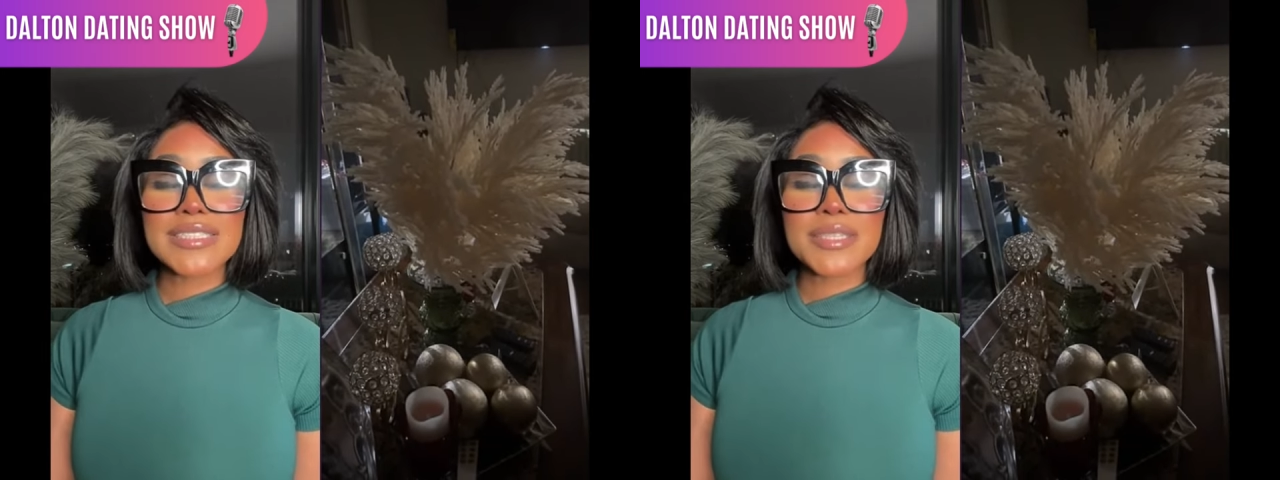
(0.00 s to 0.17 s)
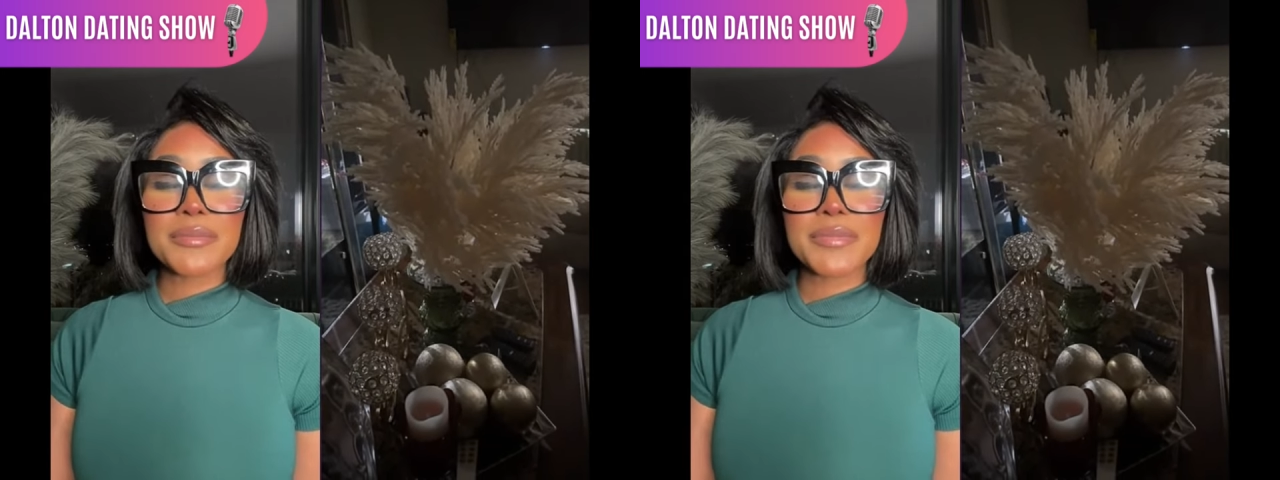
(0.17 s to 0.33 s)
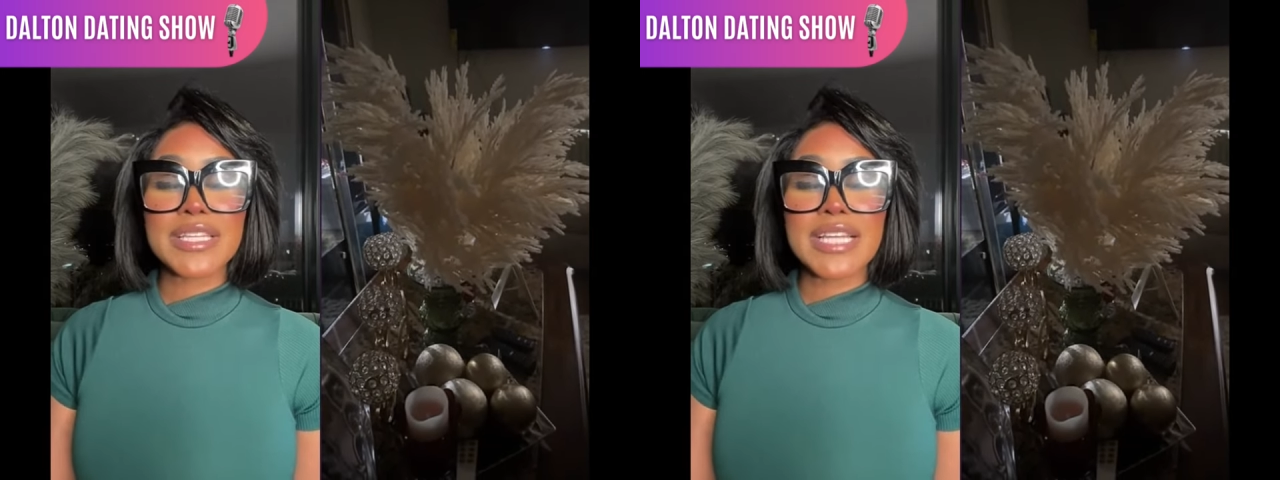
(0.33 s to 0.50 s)
to
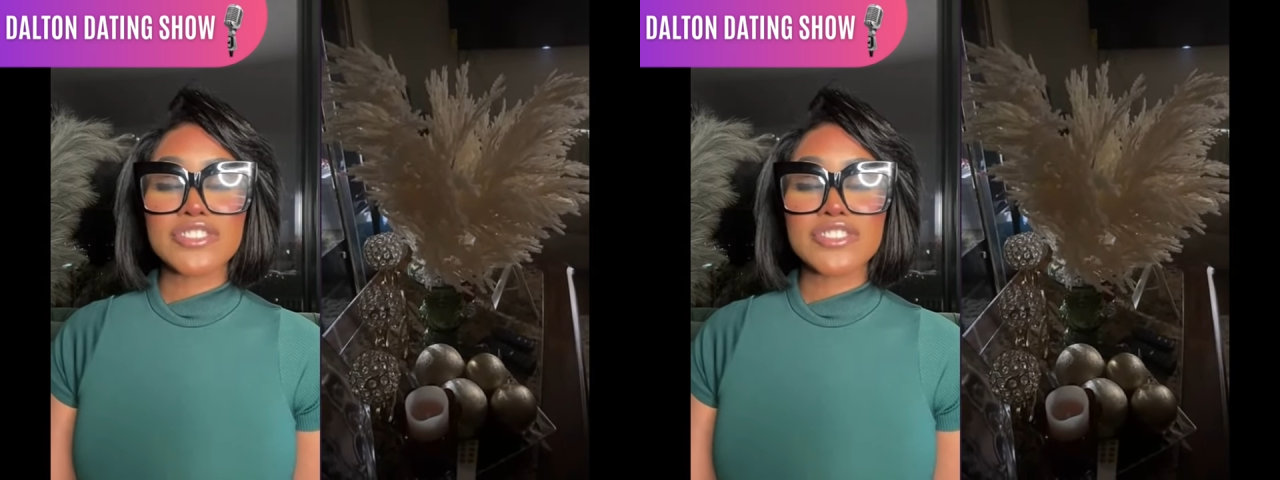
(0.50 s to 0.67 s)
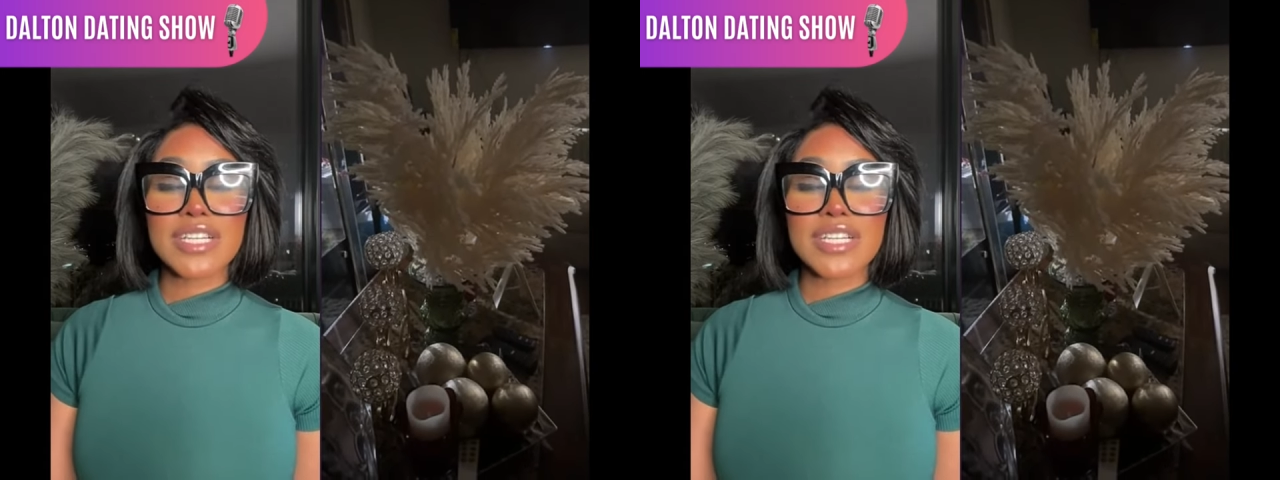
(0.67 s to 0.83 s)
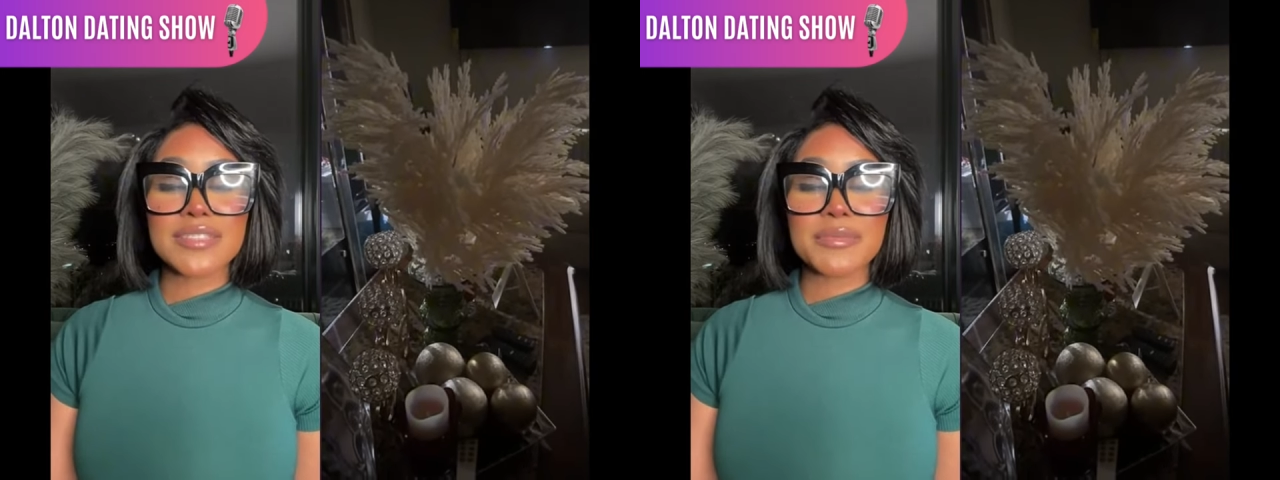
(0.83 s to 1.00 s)
be that your
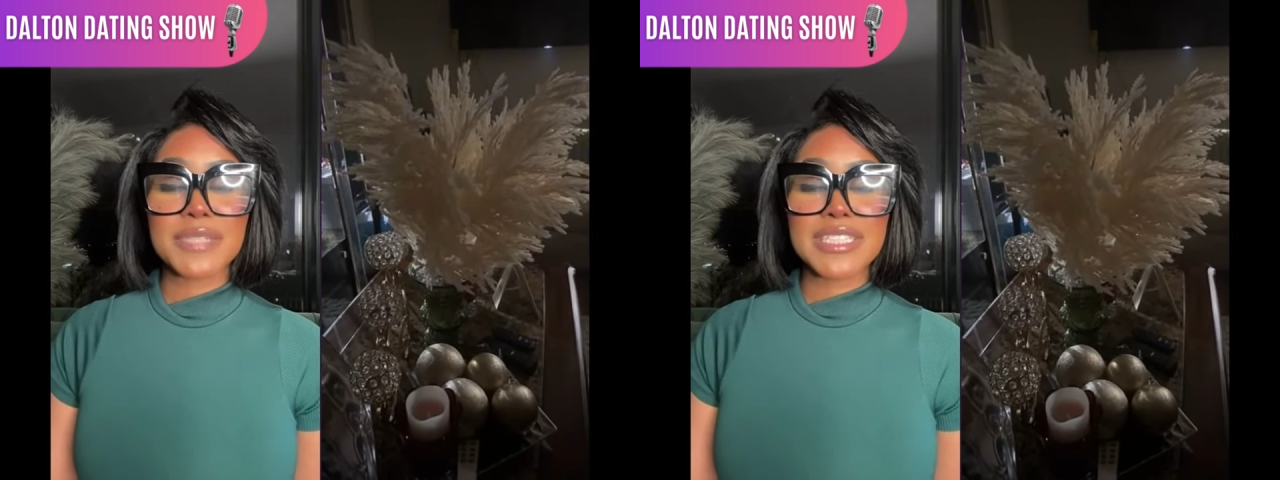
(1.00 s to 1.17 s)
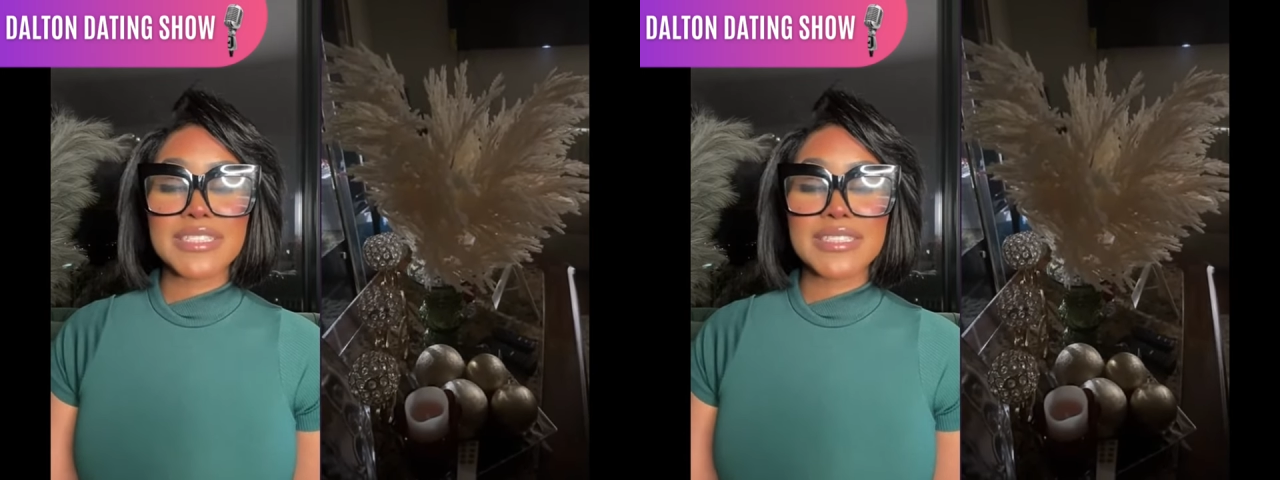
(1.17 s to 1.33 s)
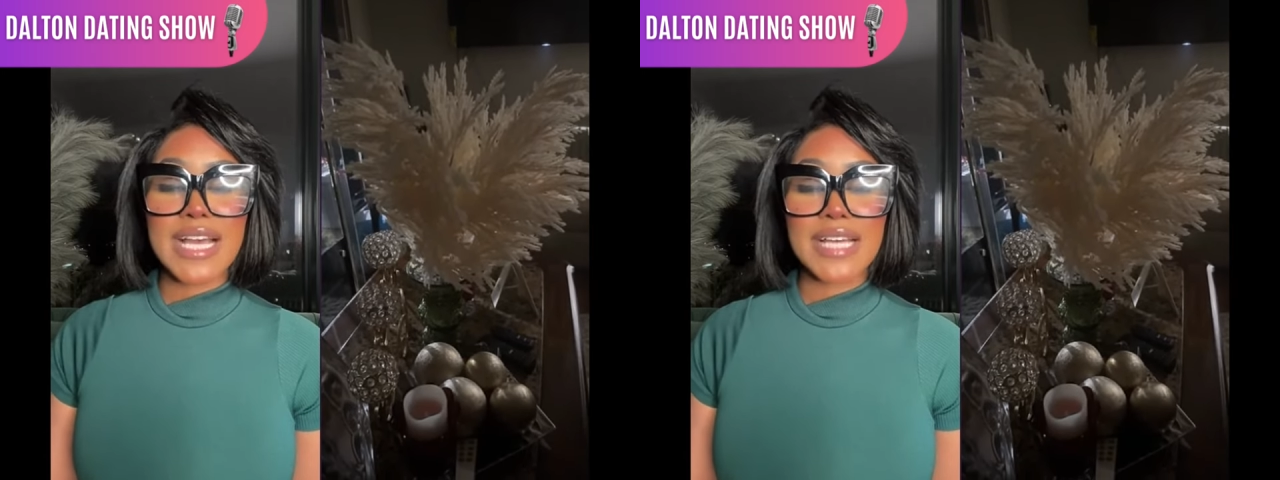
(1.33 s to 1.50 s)
husband is
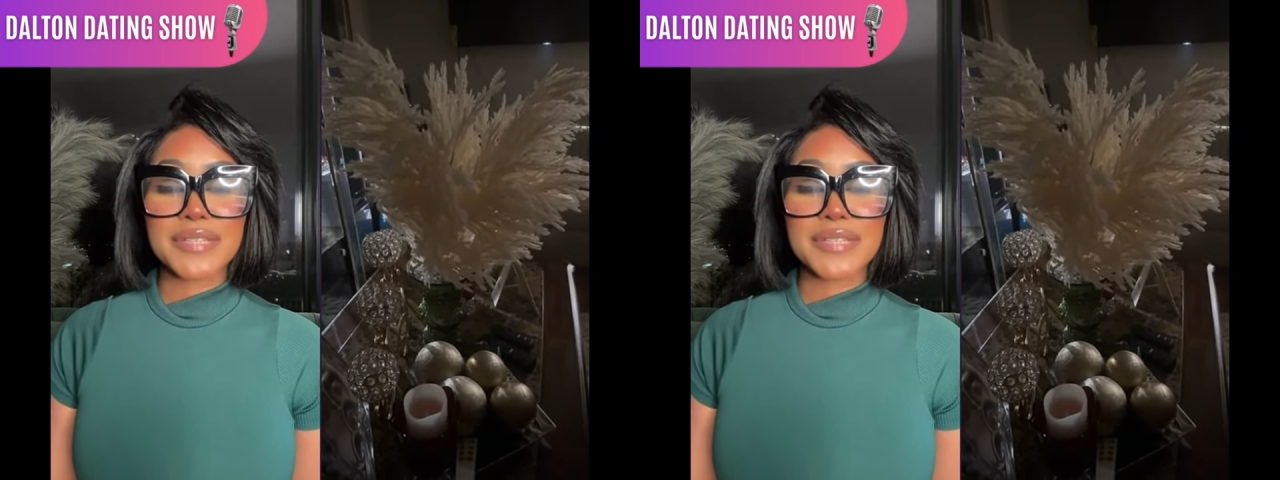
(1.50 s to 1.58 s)
not?